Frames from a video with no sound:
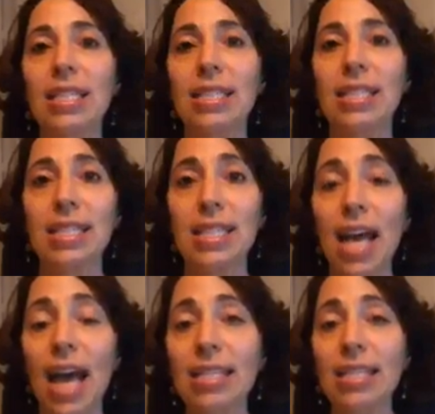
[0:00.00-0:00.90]

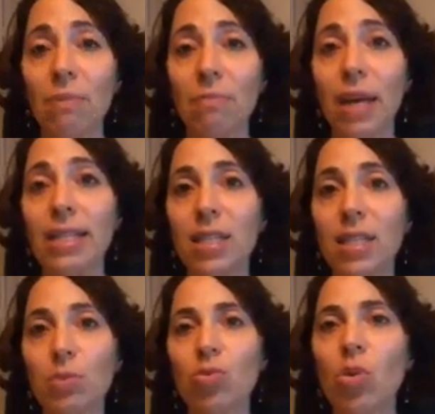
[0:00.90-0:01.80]
success and
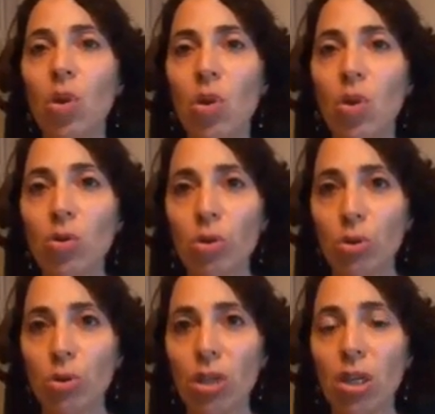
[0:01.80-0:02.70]
abundance was so
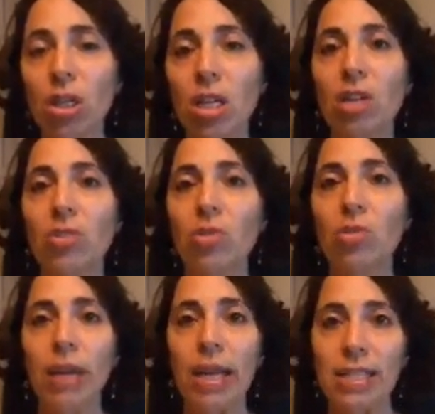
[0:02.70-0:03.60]
crucial
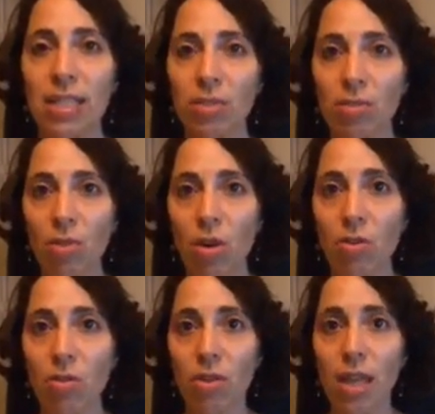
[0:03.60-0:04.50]
to my continued
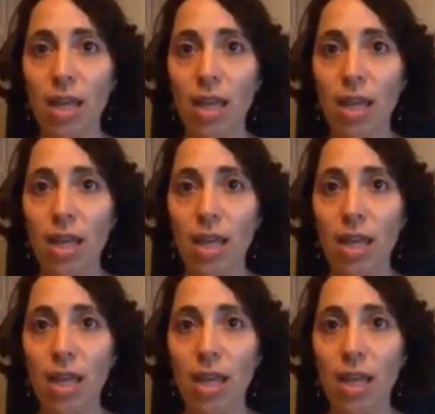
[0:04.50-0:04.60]
growth.